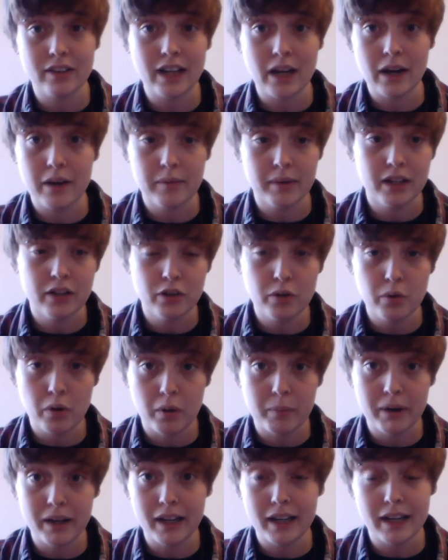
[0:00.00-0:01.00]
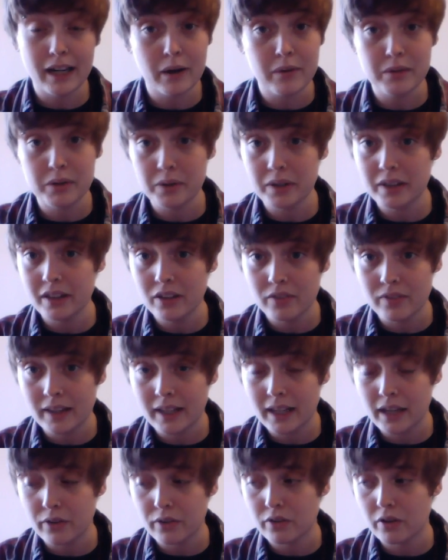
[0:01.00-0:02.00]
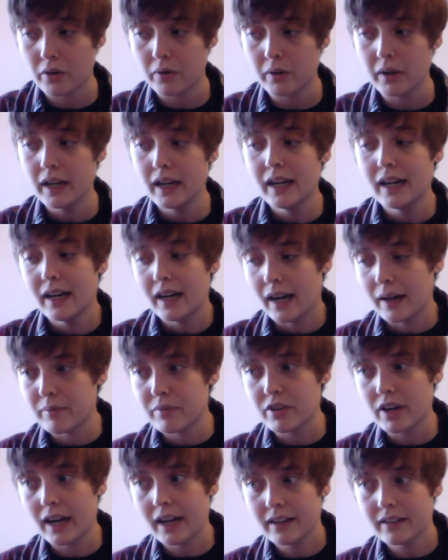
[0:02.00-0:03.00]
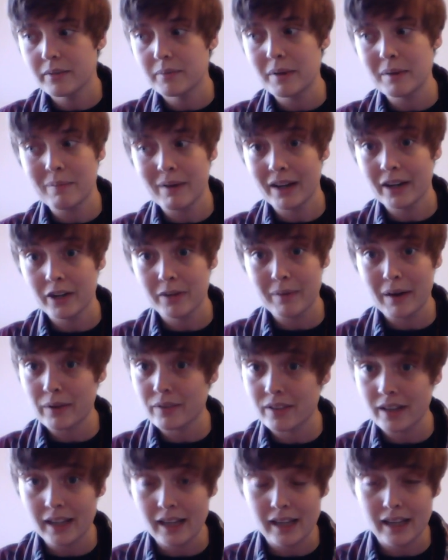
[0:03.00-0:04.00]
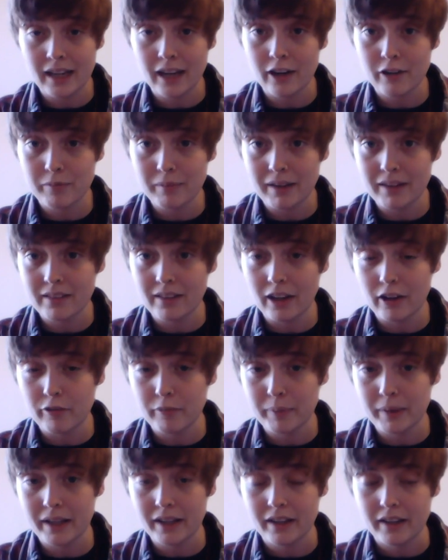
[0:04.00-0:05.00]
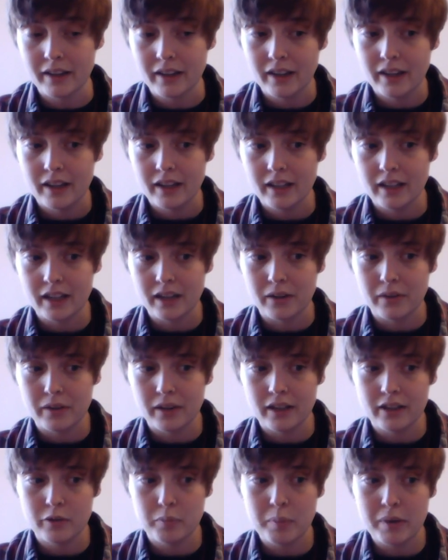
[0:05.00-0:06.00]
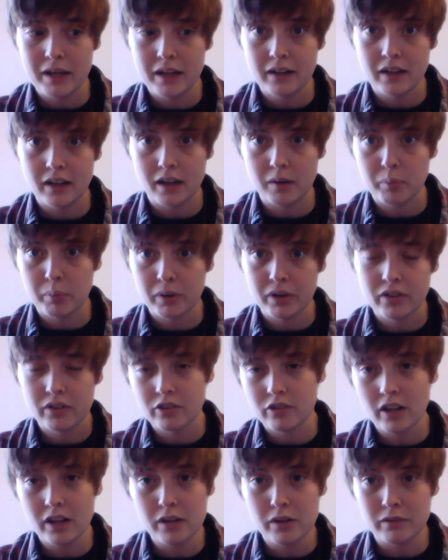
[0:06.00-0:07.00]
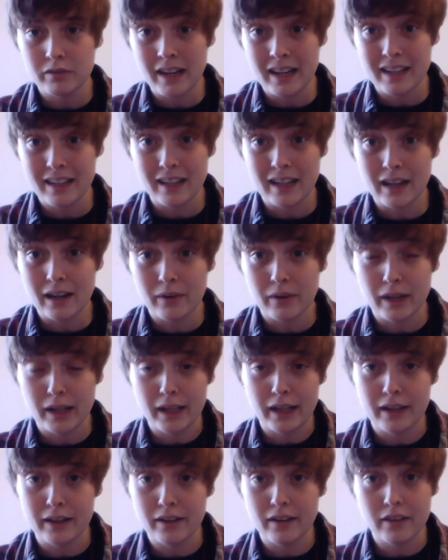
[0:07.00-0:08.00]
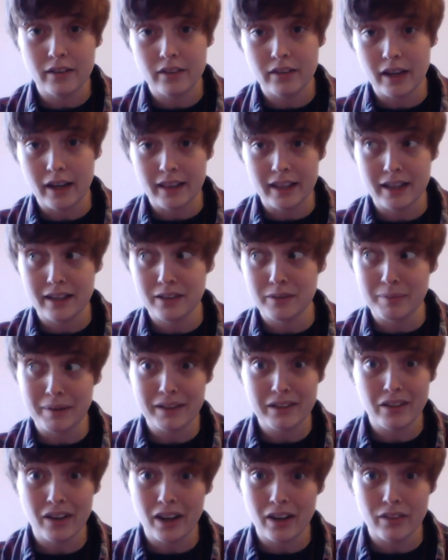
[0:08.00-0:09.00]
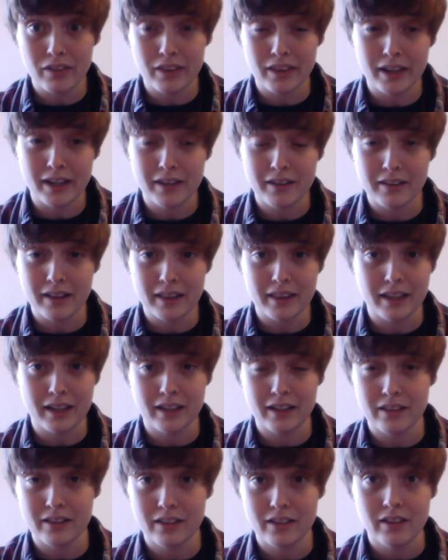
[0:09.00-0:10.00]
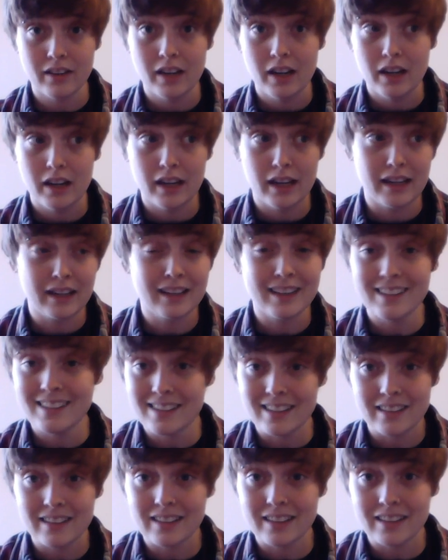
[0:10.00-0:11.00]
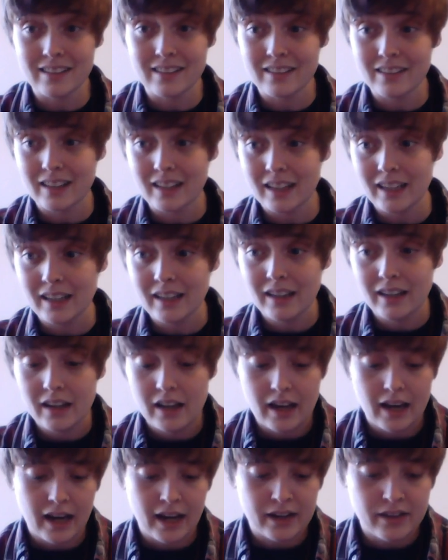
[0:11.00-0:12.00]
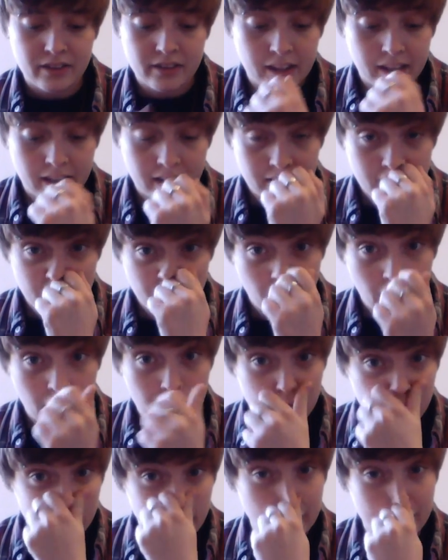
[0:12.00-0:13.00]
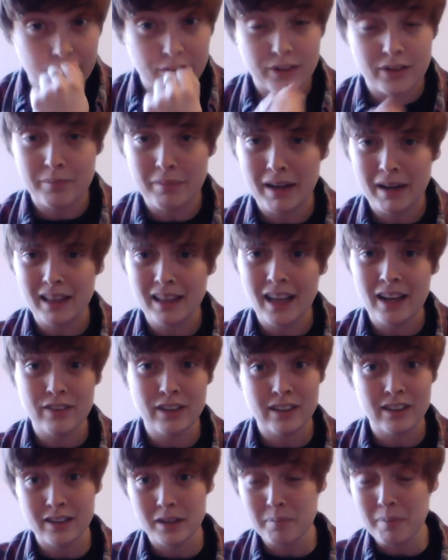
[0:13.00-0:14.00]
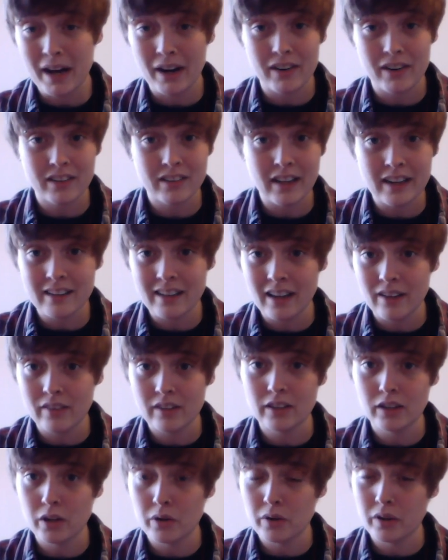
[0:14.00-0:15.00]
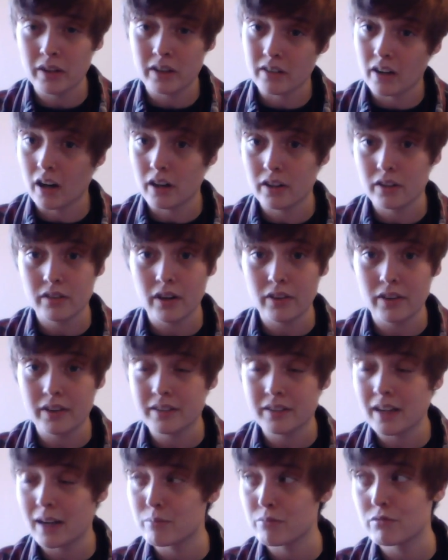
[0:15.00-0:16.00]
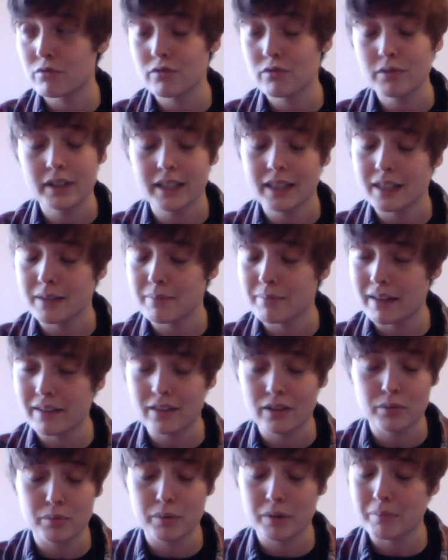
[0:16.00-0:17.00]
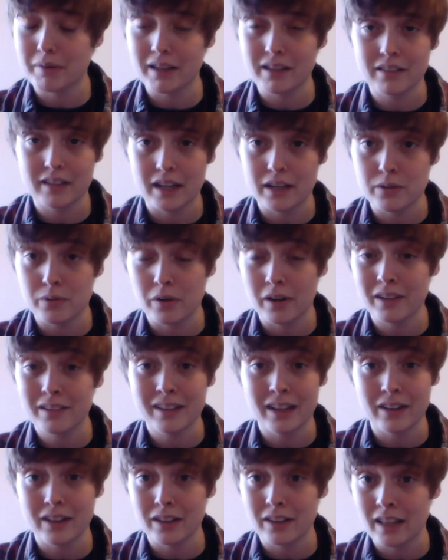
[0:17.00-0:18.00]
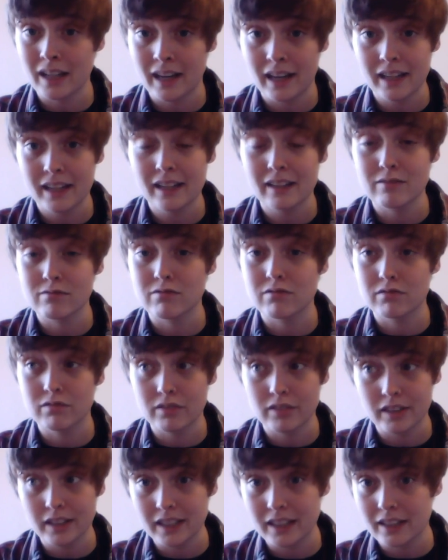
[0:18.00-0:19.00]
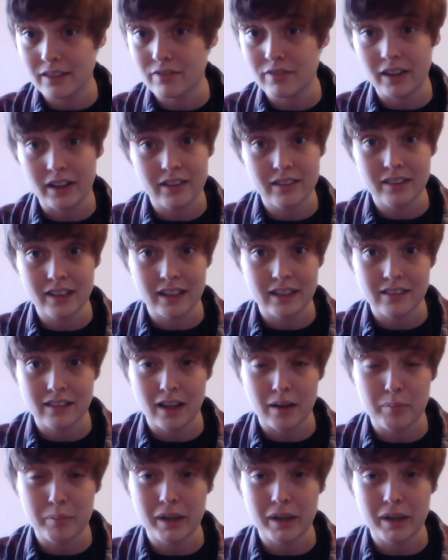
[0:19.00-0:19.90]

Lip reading: And now I'm going to do homework and now I'm doing this video. So I'm trying to be better about taking care of myself. But, you know, it's been an upward struggle right now. And I think it's mental health things. I think it's inconsistency. I just think it's a lot of stressors in my life. It's the parasites. Having to go to the doctor all the time really messes with my schedule. I'll tell you that. It really fucks things up.